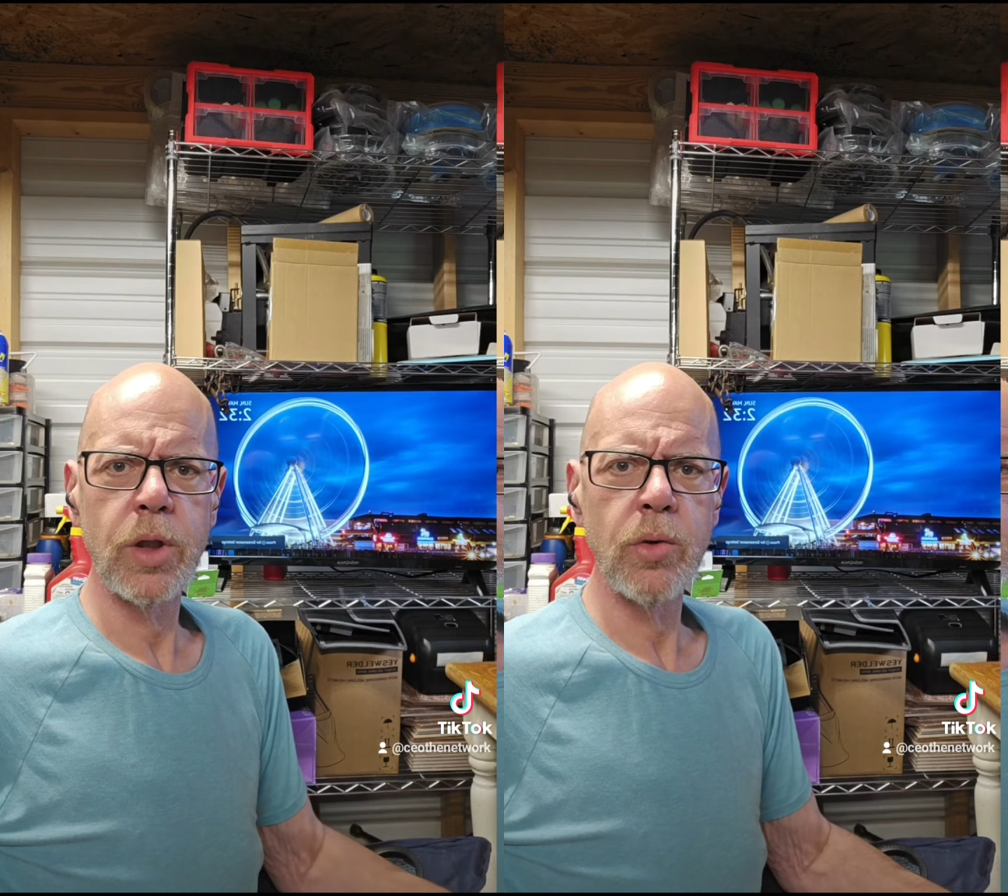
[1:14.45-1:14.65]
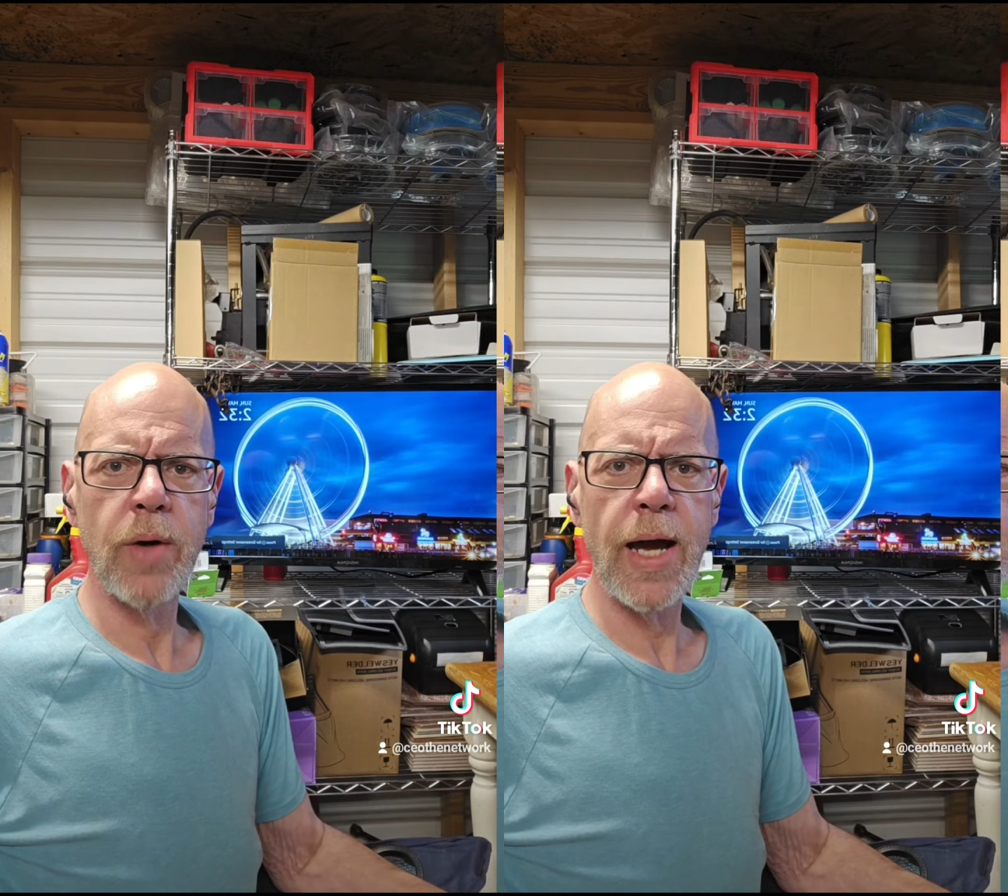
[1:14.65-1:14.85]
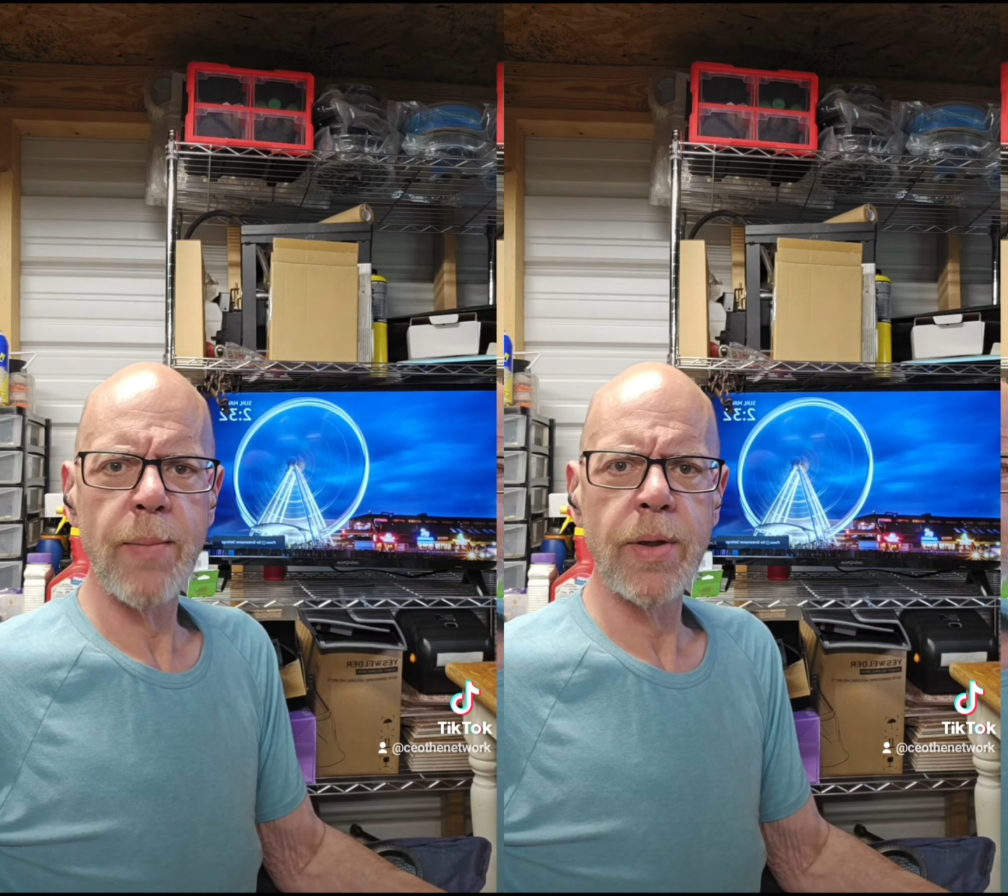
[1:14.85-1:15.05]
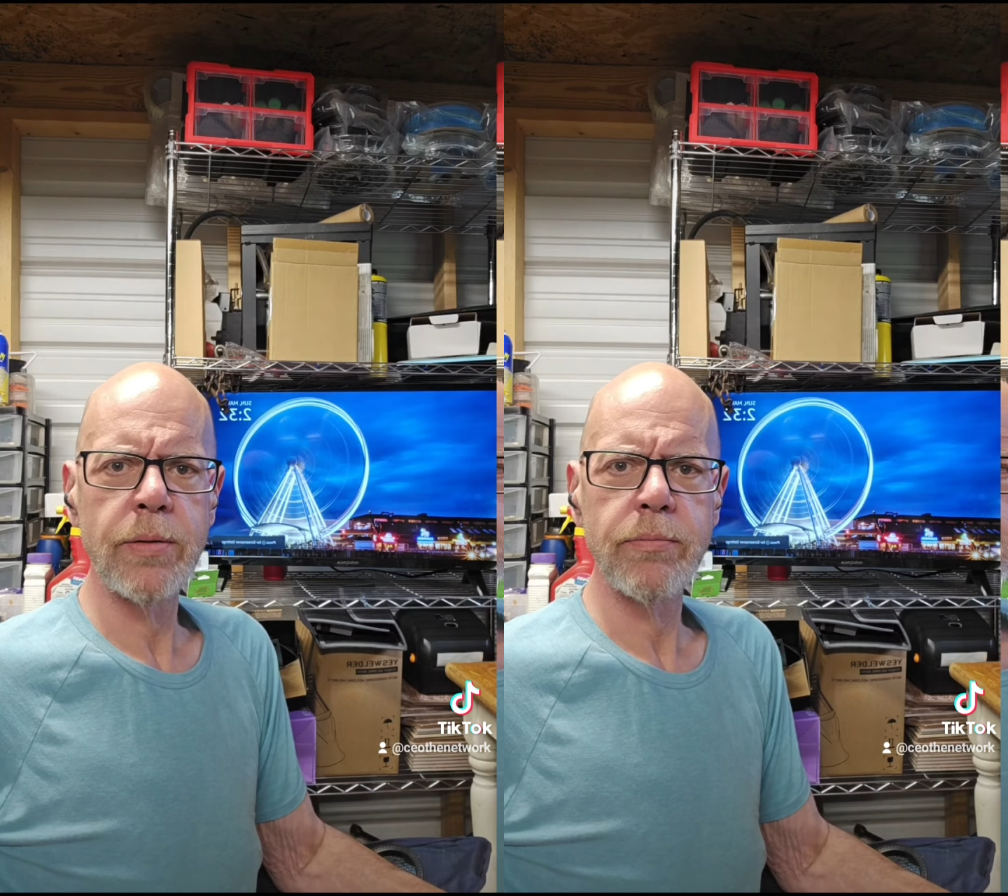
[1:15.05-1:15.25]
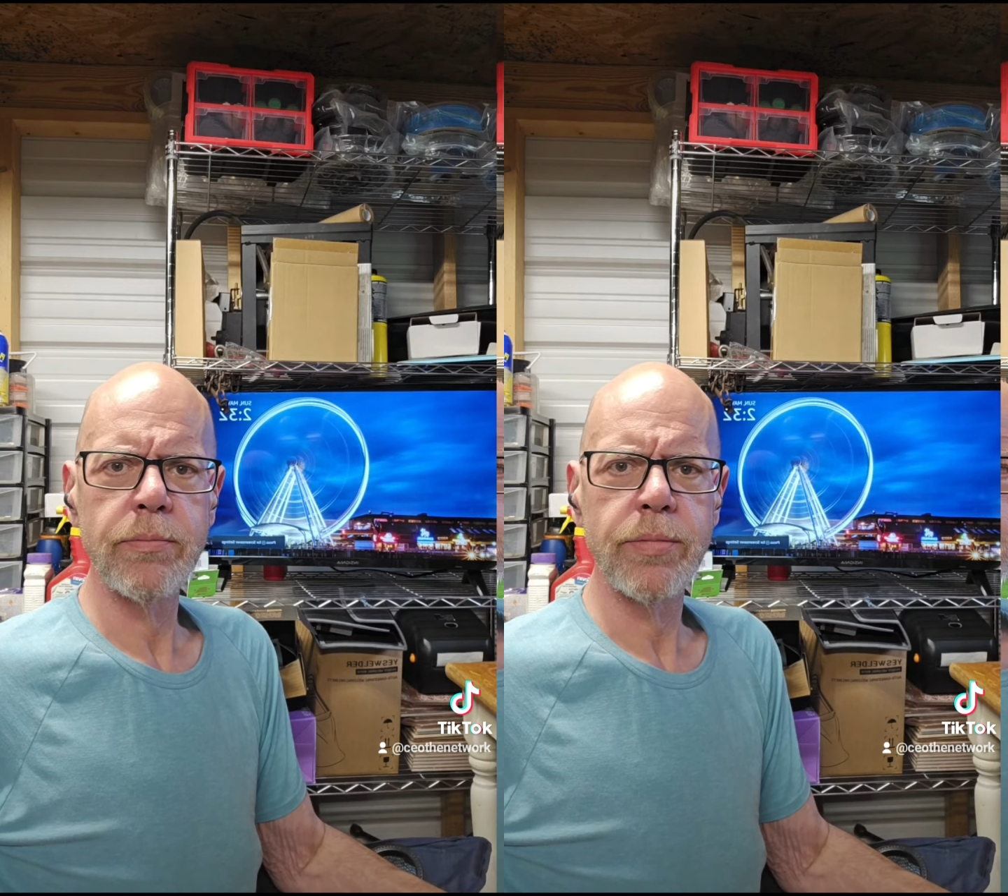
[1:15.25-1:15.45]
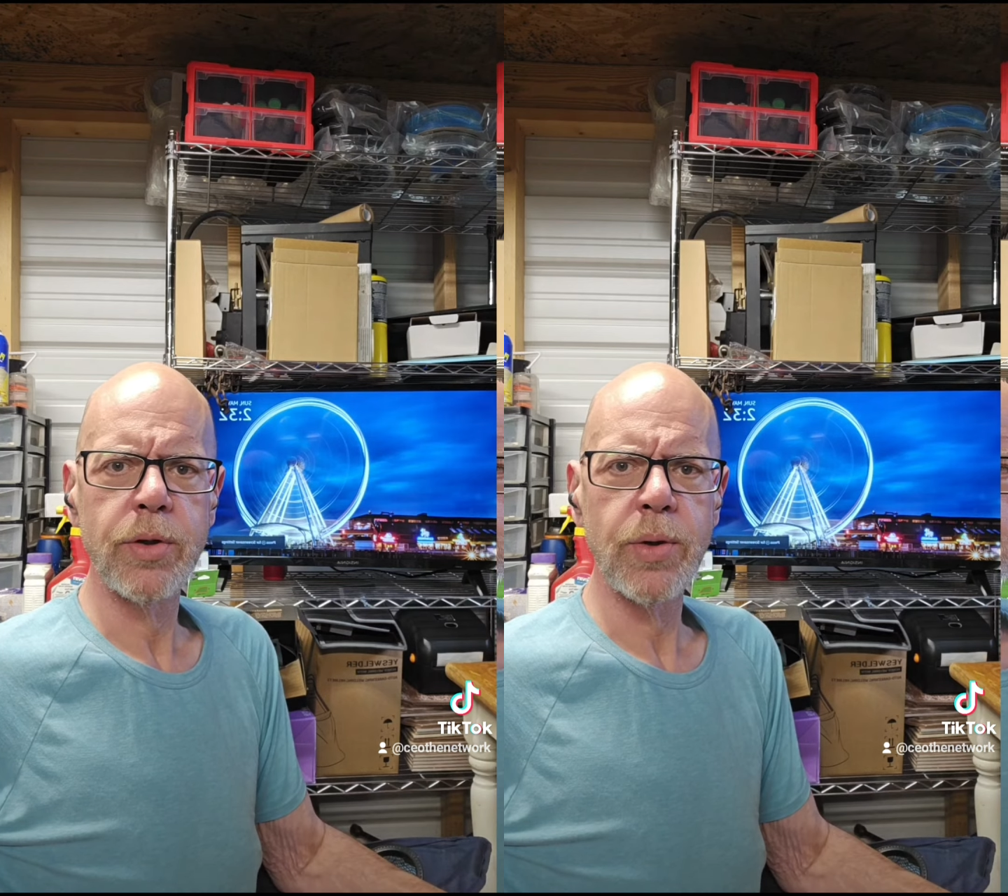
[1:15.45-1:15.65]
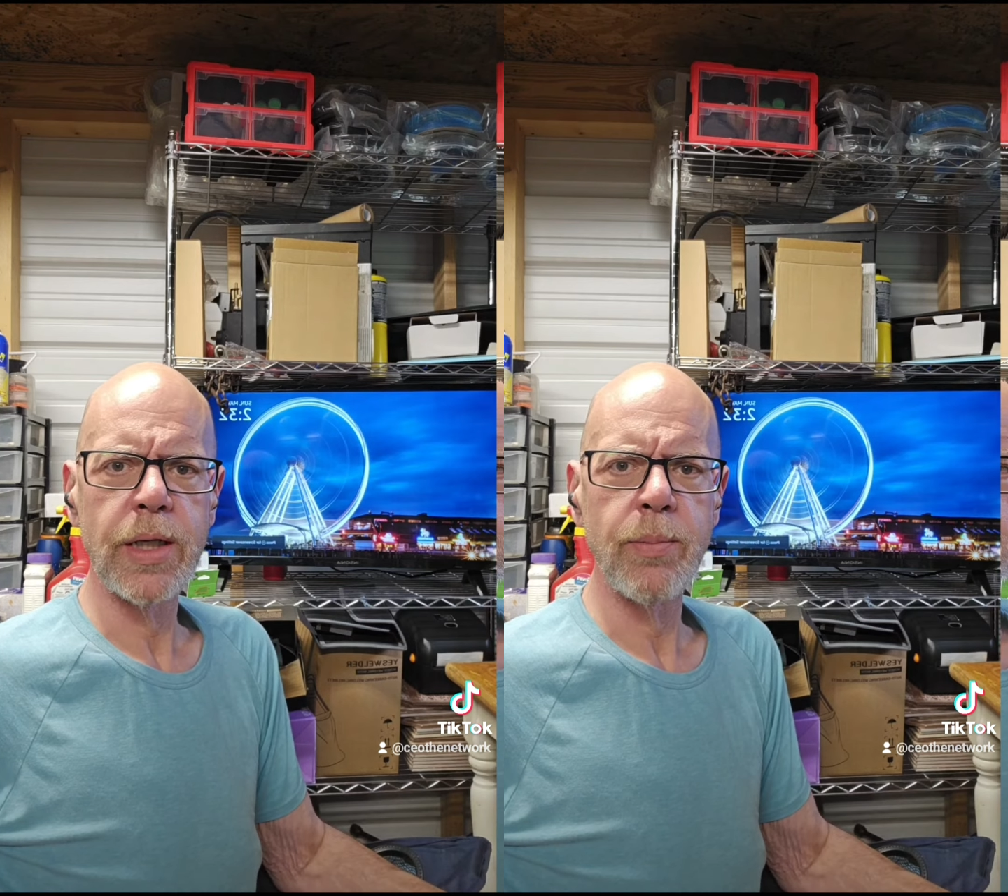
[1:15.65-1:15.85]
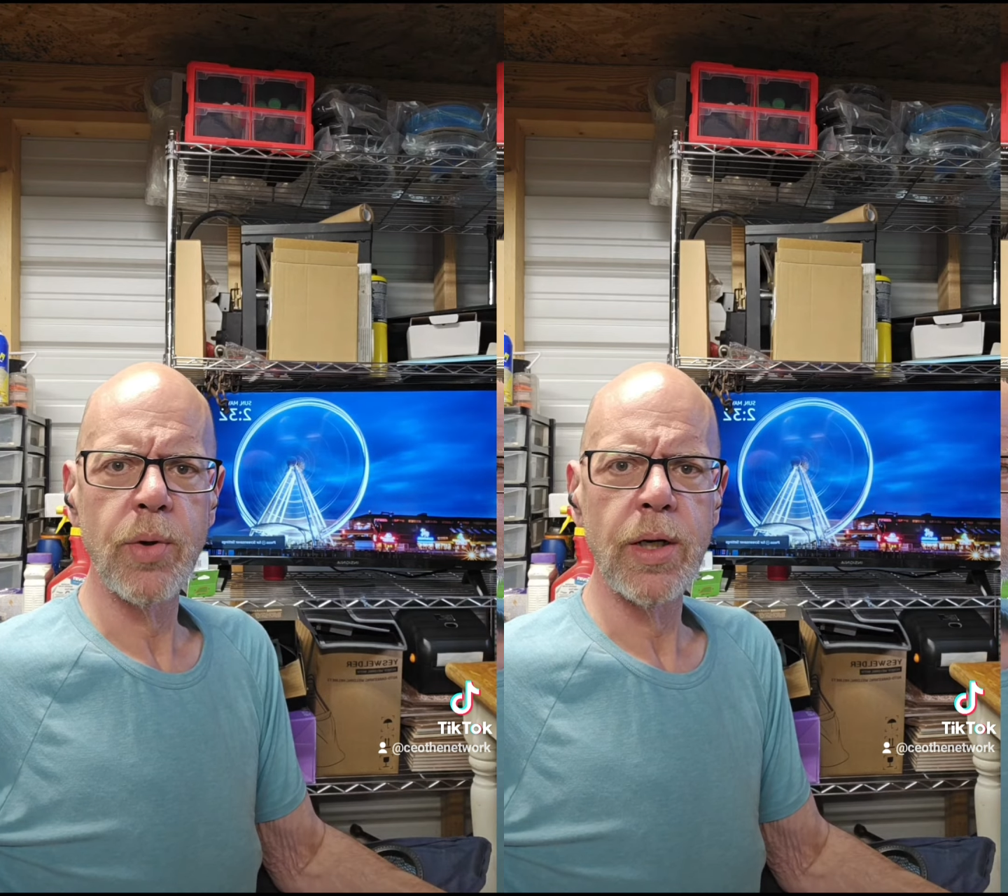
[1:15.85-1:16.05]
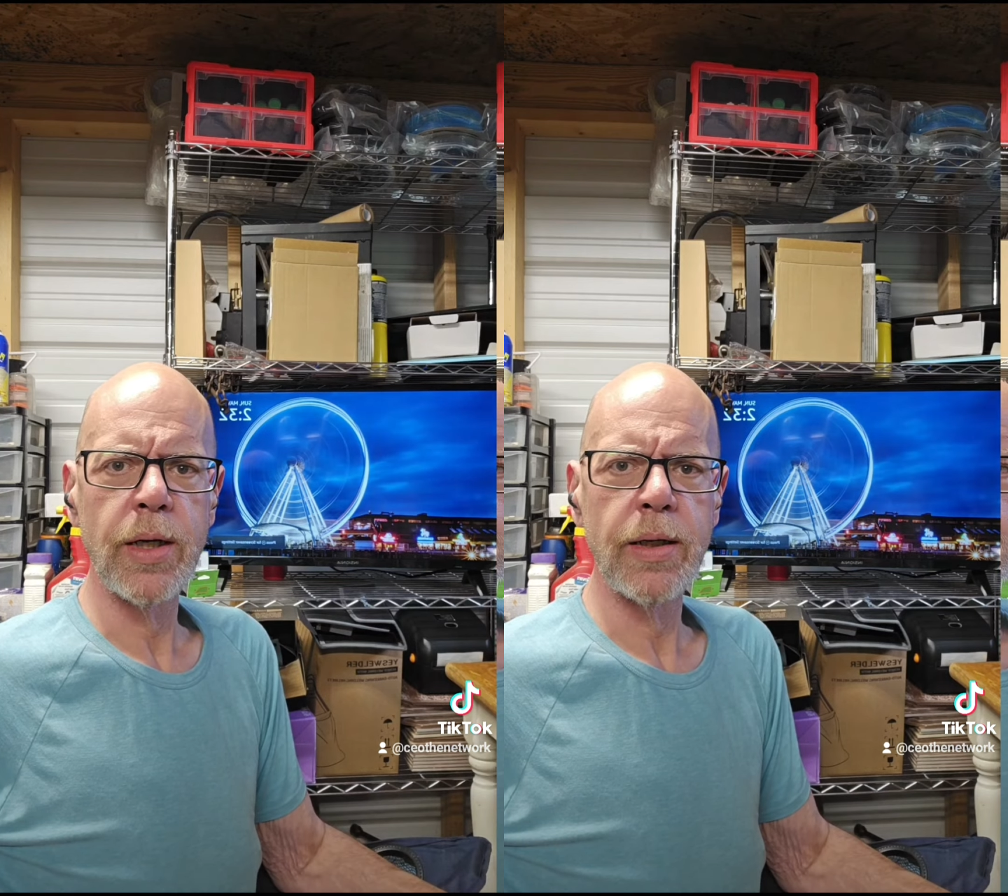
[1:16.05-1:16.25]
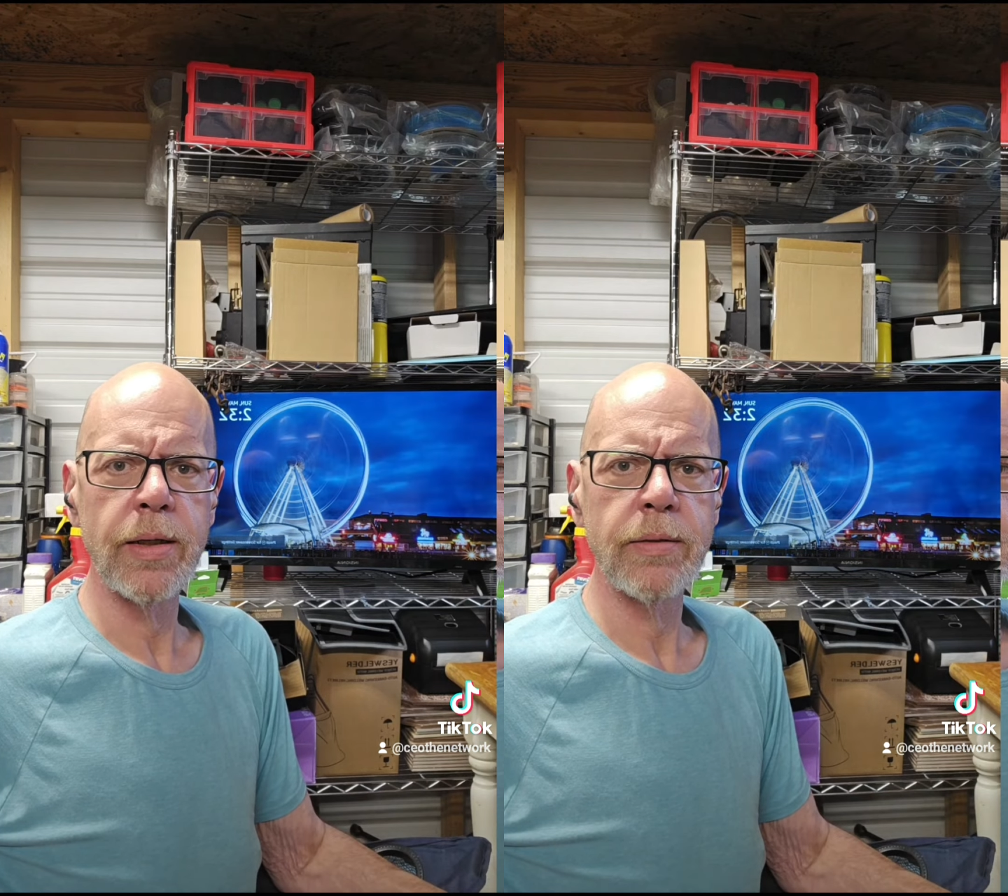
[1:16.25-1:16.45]
new Habit 3D
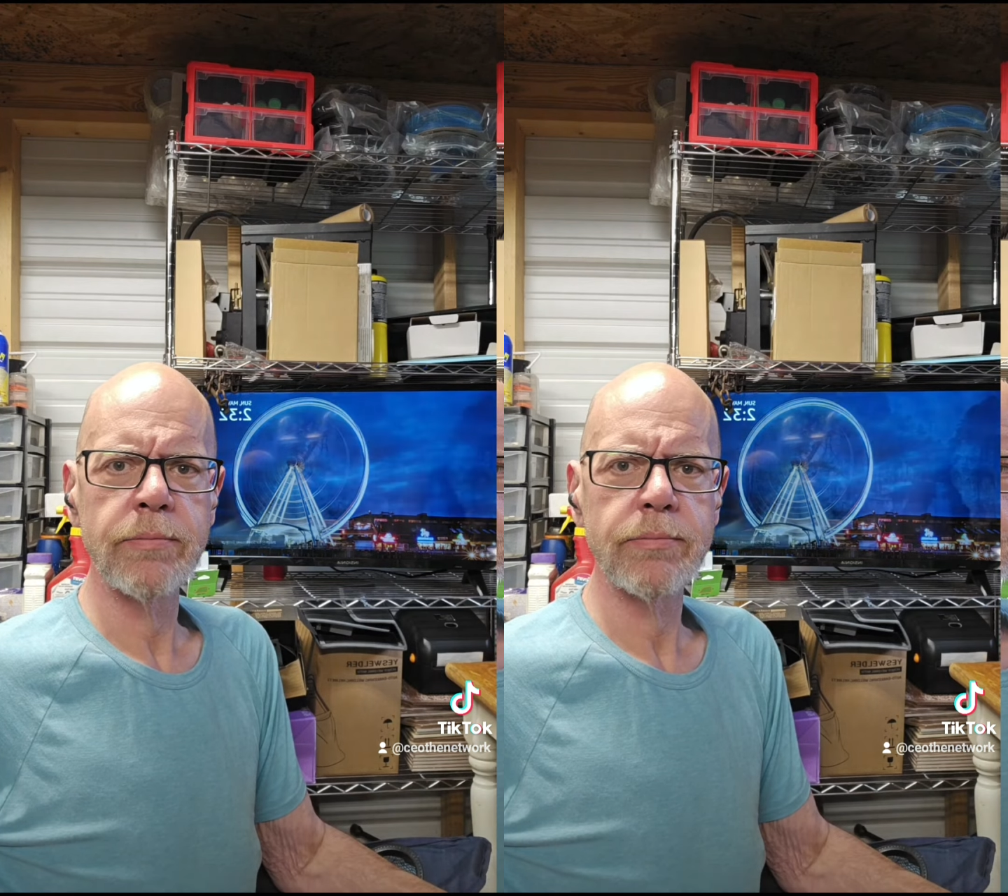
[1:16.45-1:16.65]
printing and